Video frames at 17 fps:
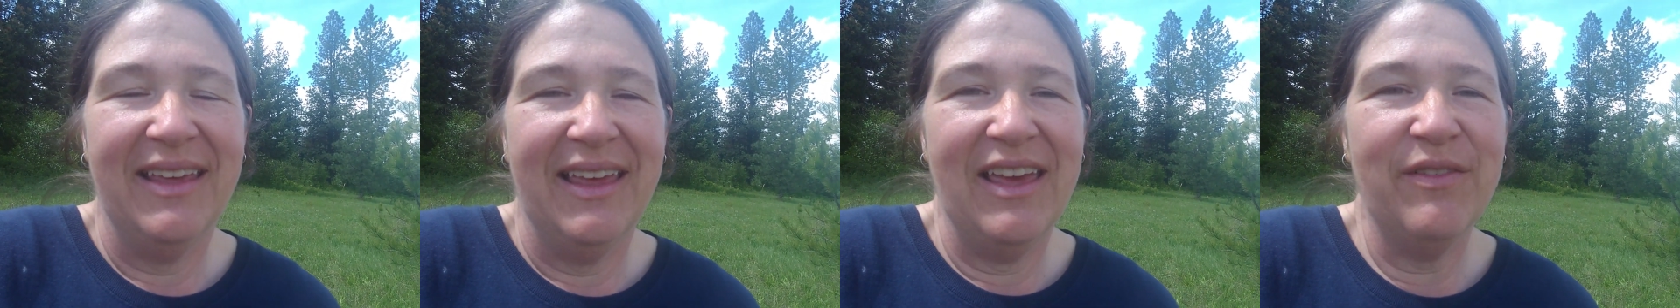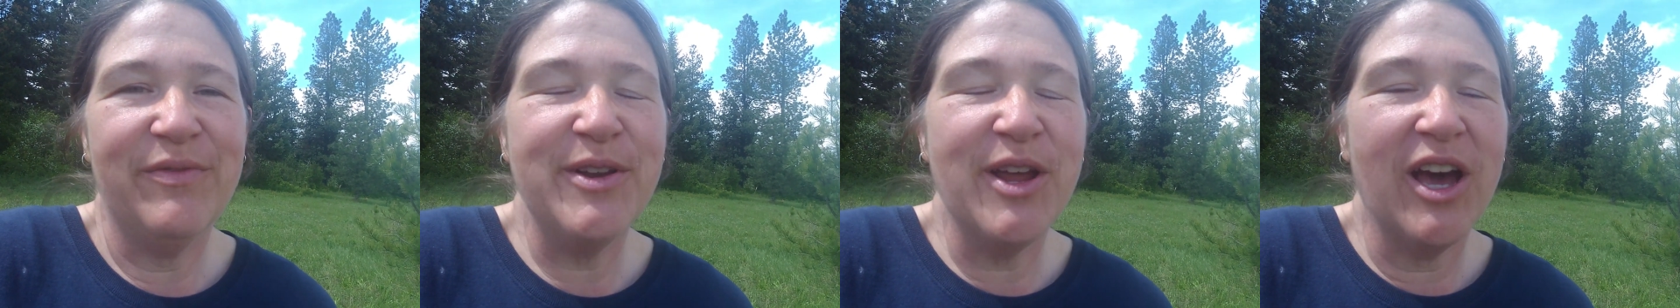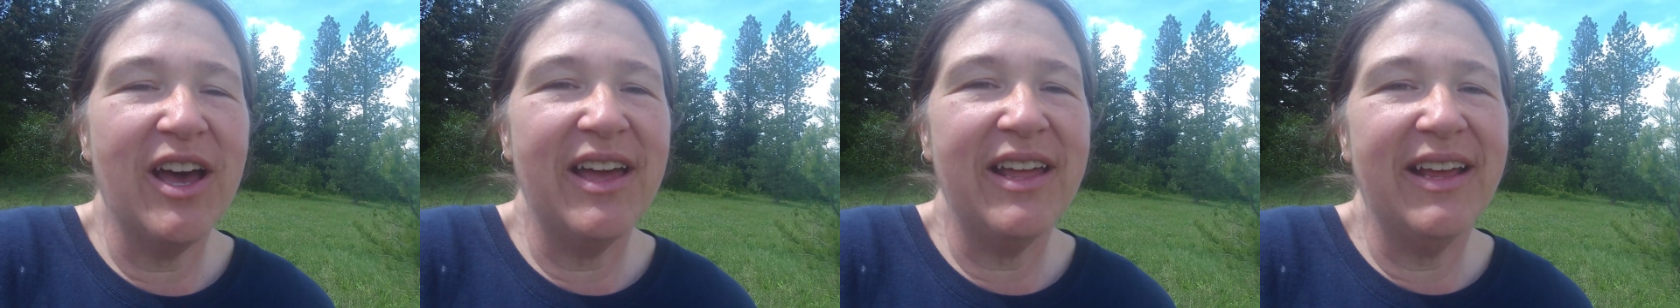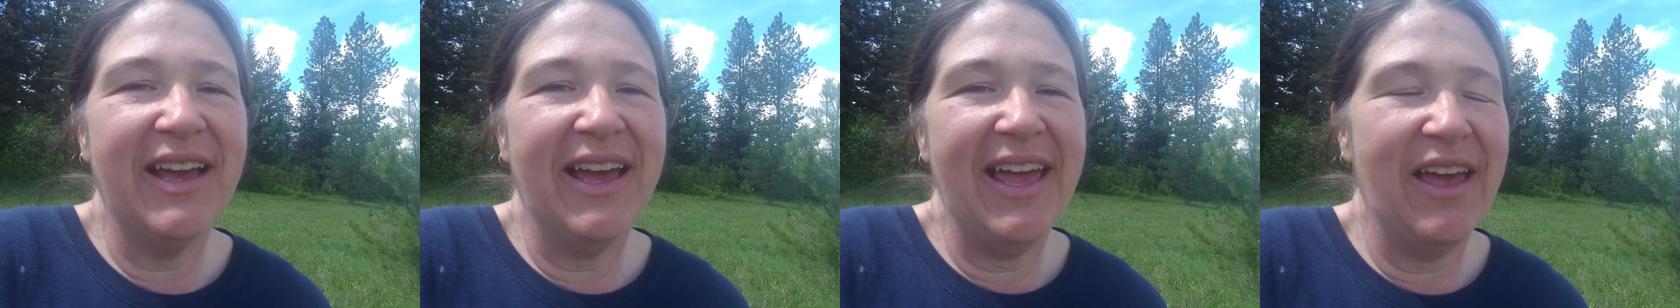If
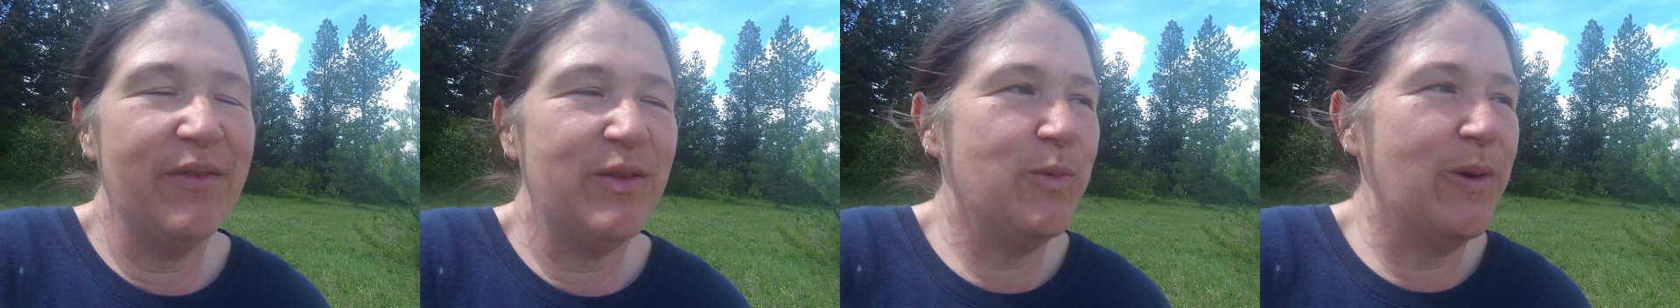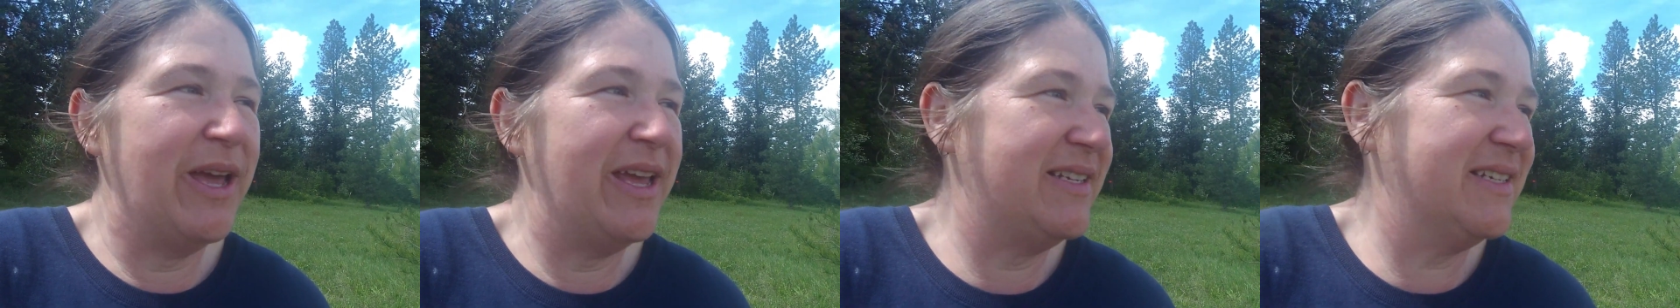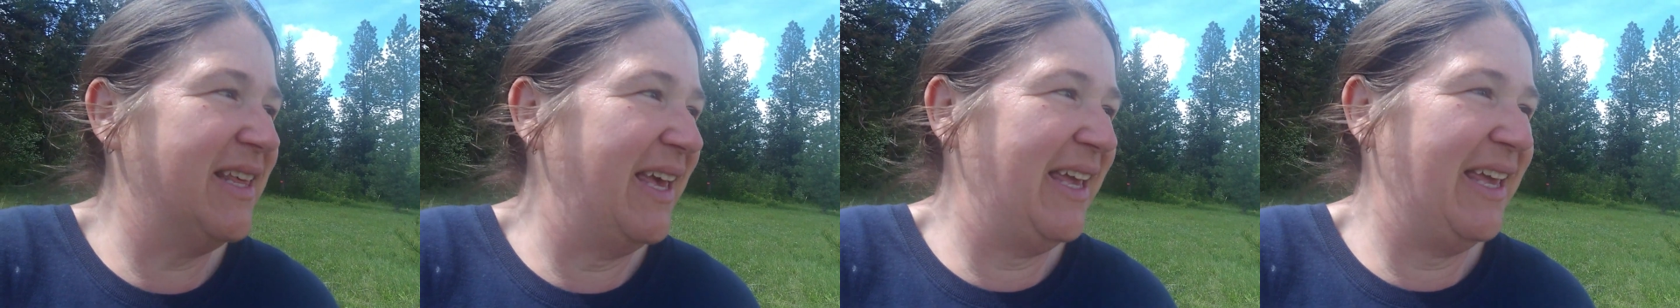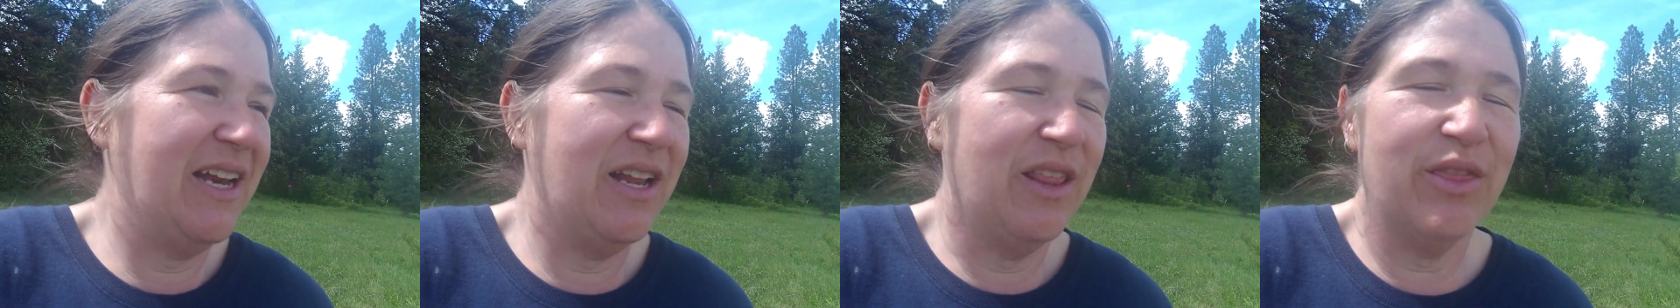not, I have to wait until I
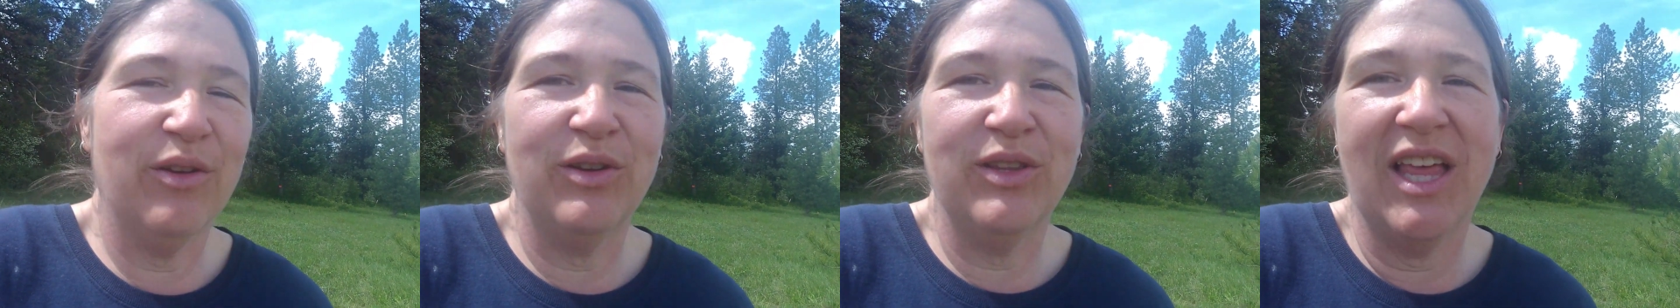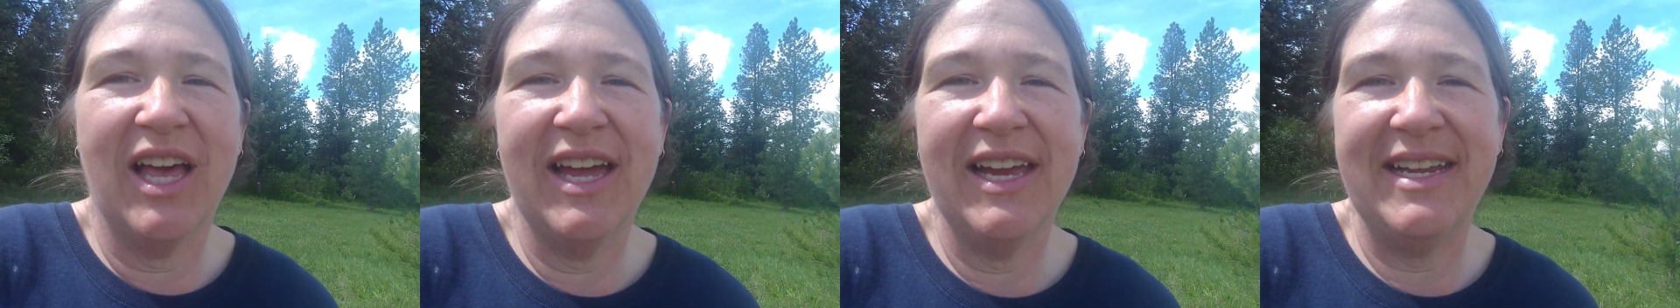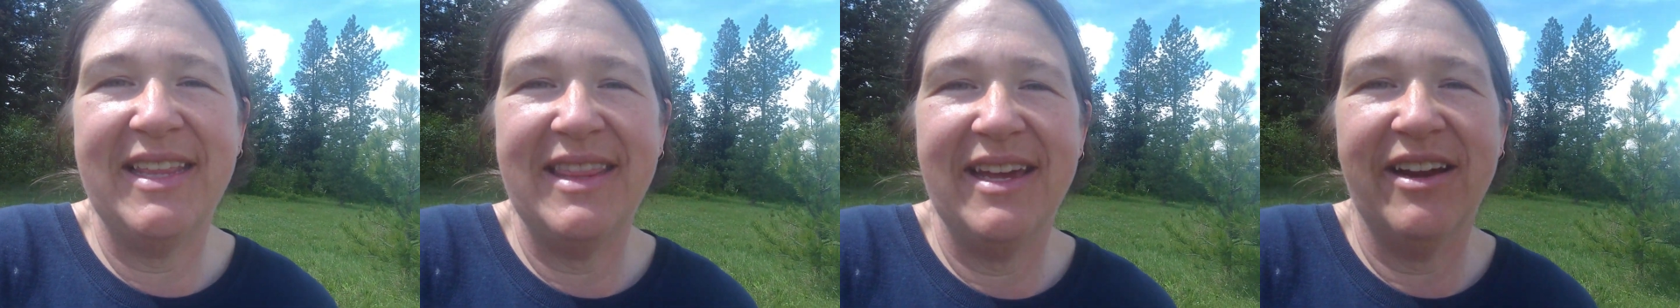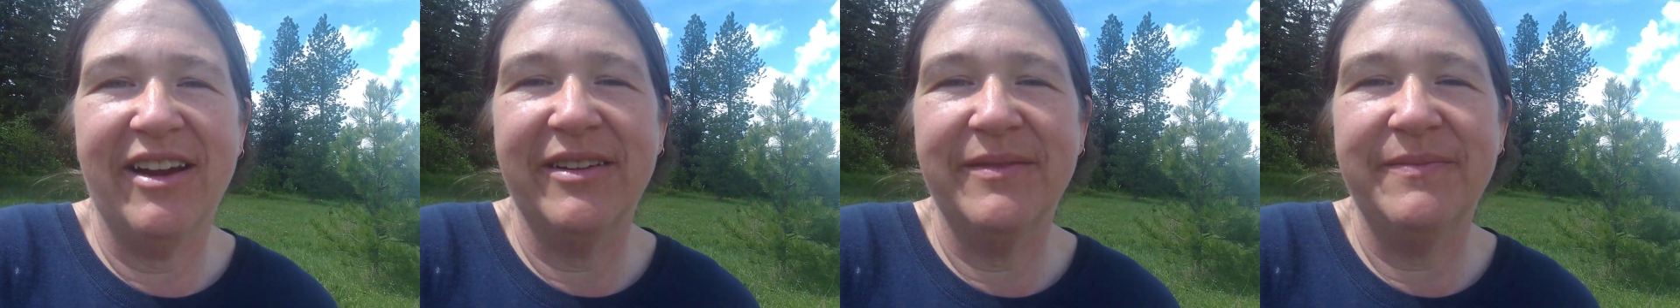can get a third line in
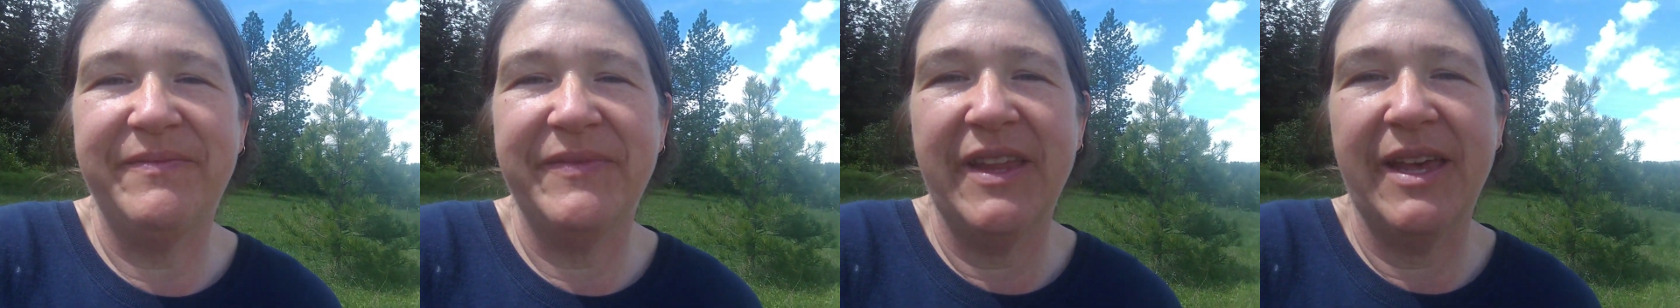there.